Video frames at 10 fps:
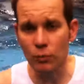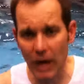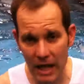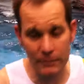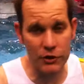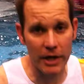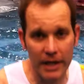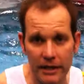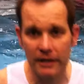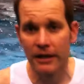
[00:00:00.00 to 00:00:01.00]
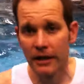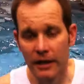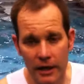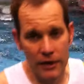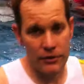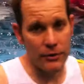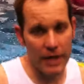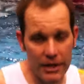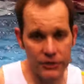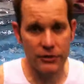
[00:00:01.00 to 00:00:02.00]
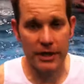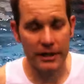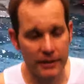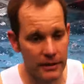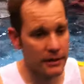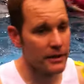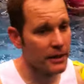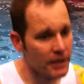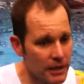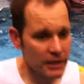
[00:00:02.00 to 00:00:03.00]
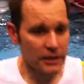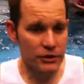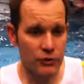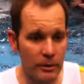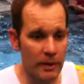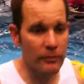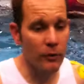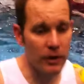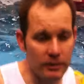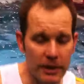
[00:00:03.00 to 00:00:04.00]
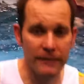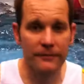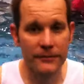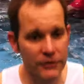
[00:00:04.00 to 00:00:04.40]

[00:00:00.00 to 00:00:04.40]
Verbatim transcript: while I'm training through an injury, extremely important to me.